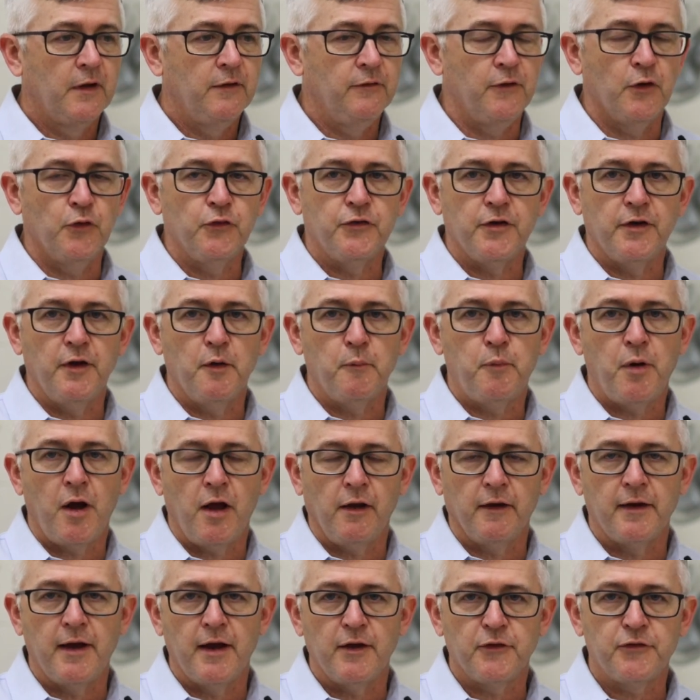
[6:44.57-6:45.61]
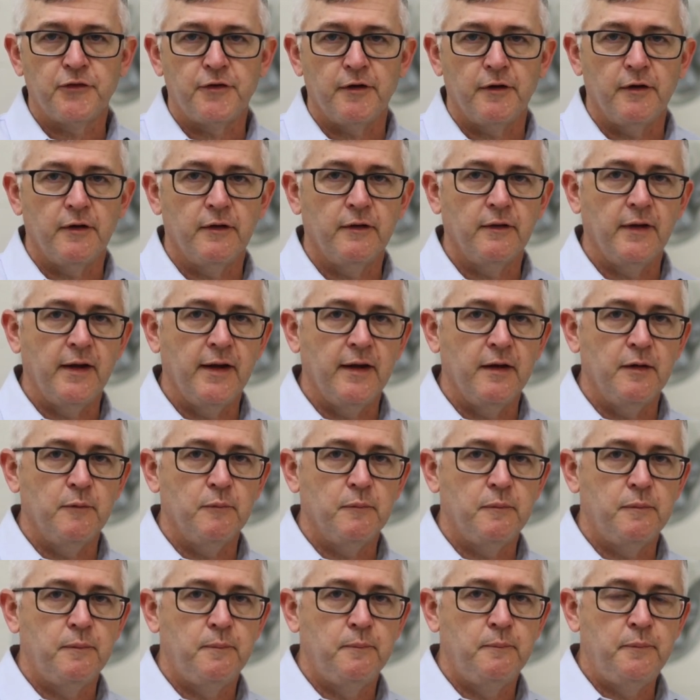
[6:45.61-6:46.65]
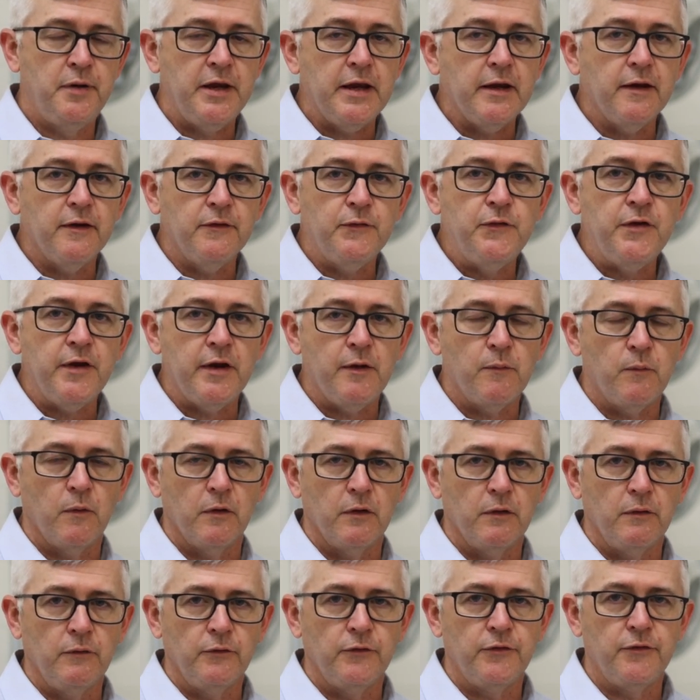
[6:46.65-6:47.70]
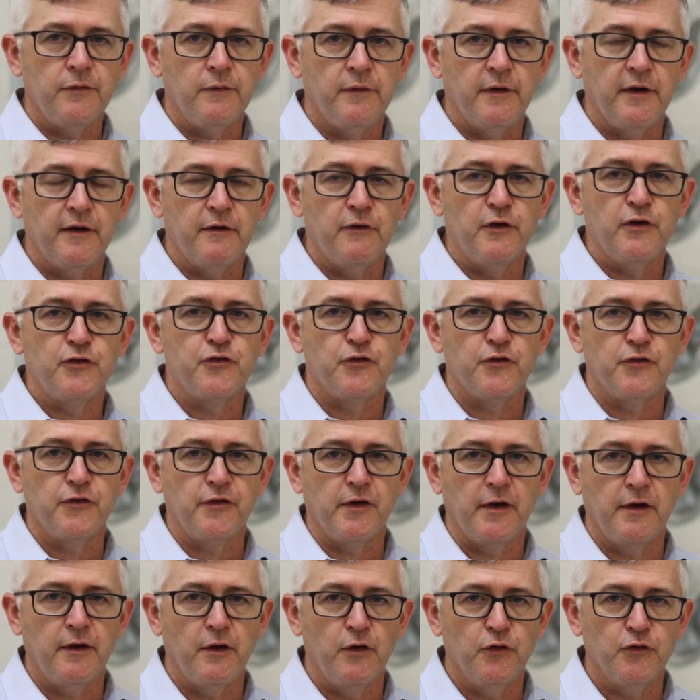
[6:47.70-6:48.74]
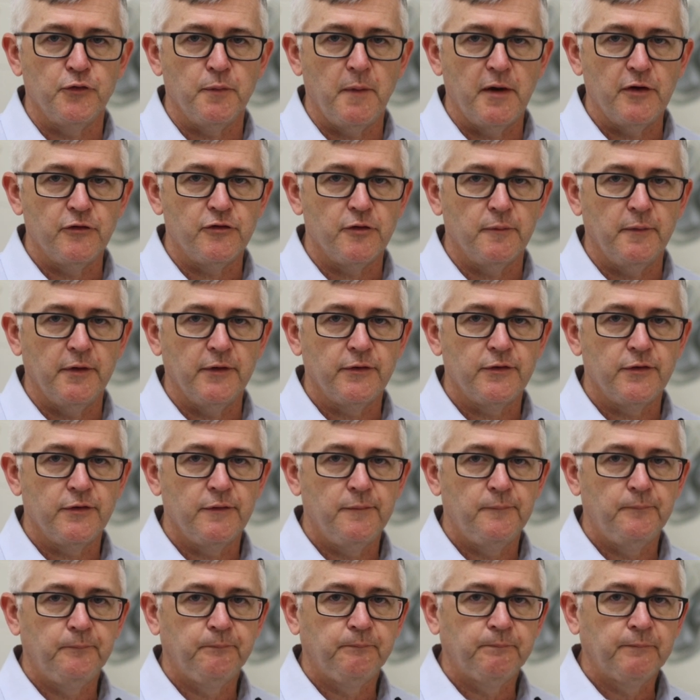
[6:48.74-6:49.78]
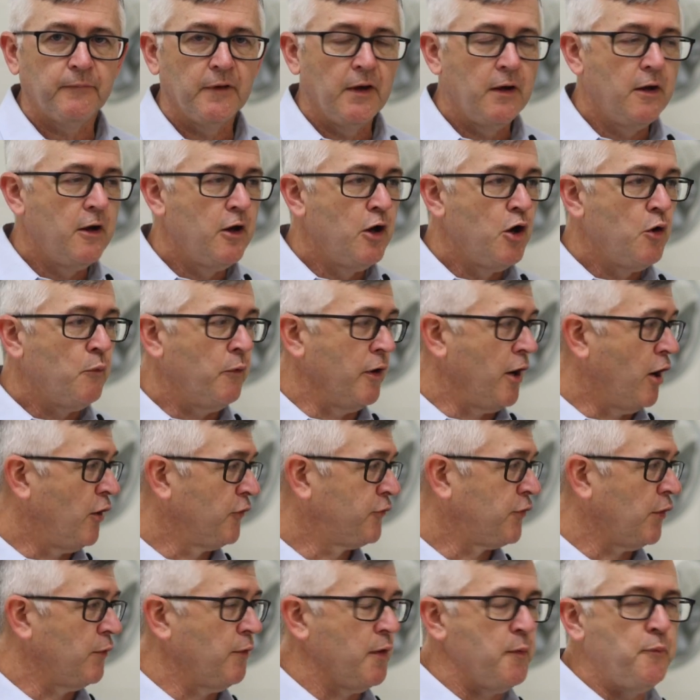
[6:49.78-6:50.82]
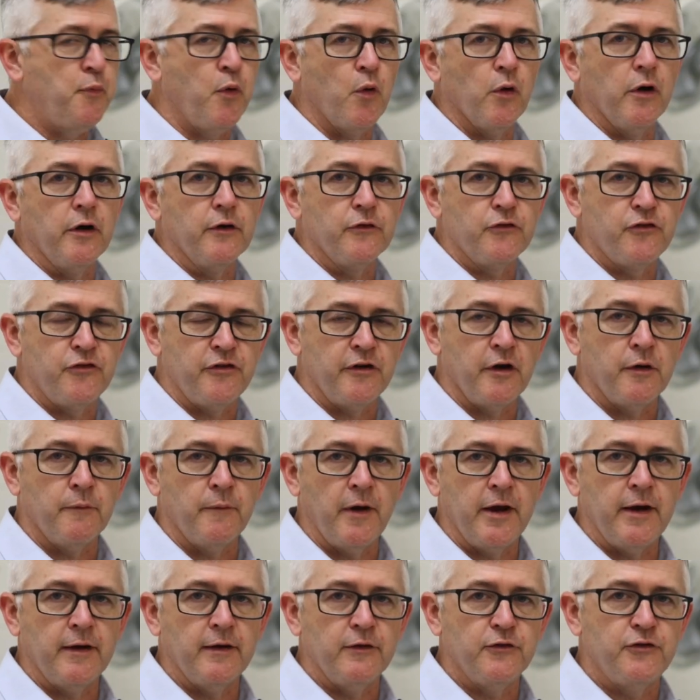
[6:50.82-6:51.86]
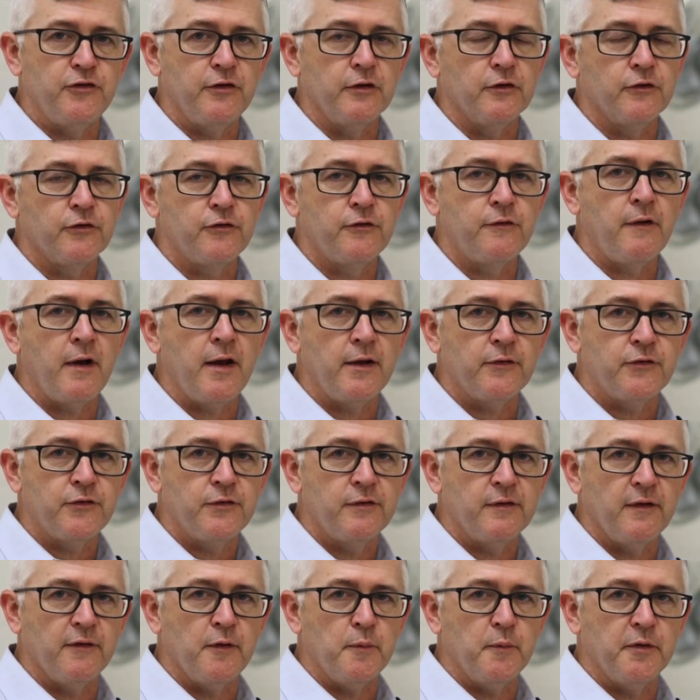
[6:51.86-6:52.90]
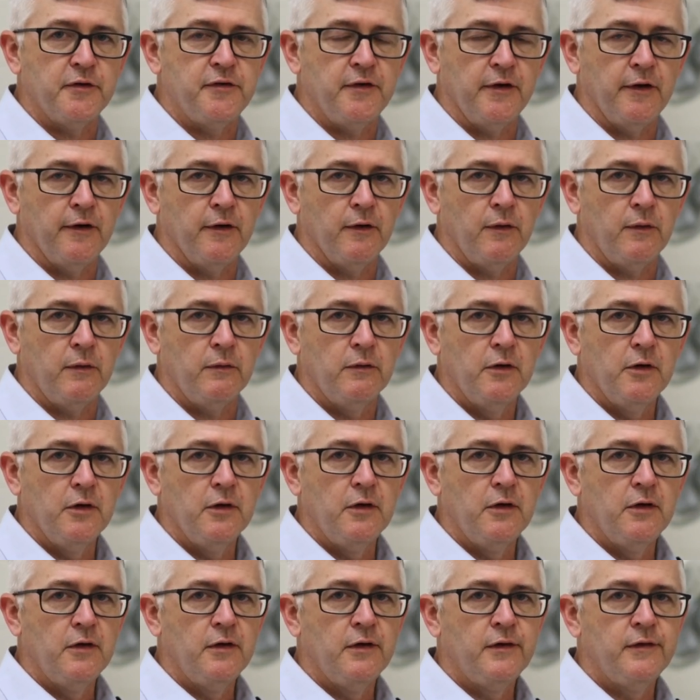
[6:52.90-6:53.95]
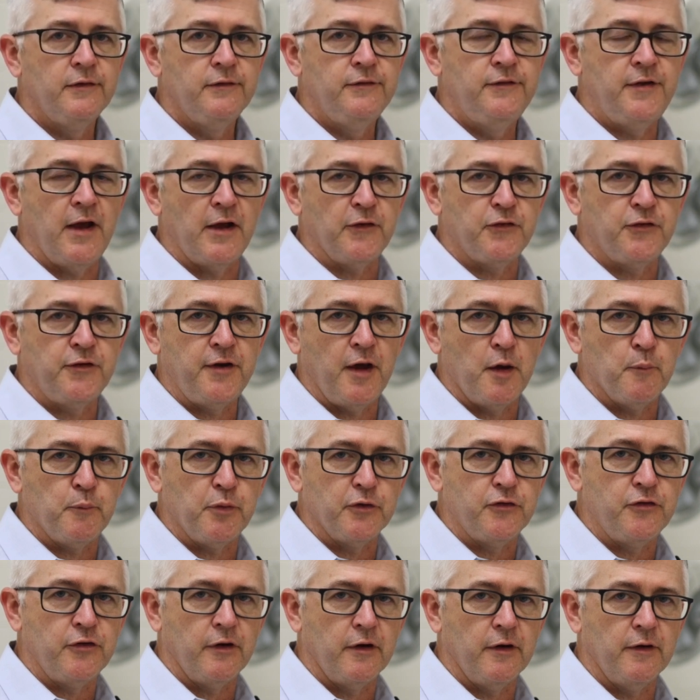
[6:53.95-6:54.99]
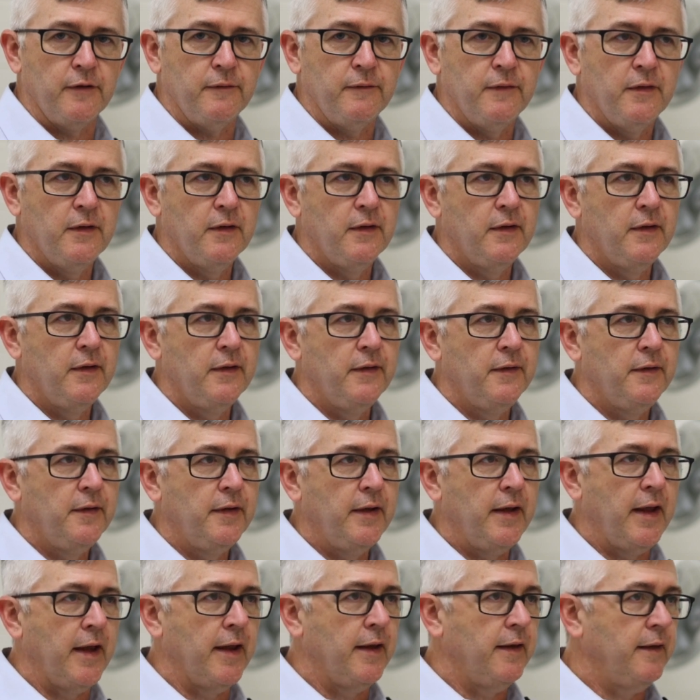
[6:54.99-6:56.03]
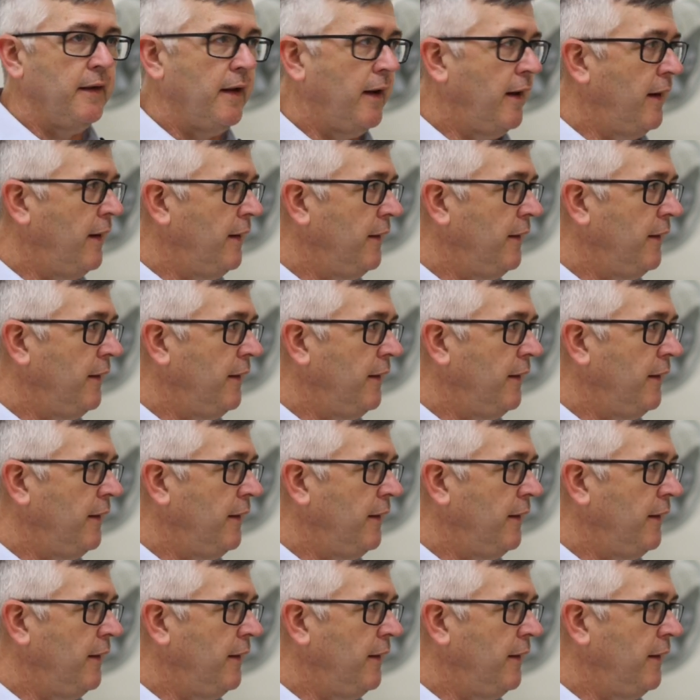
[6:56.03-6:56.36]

those in the polyester and PET worlds that are interested in those measurements. We also report shear rate and shear stress of the material, test temperature, and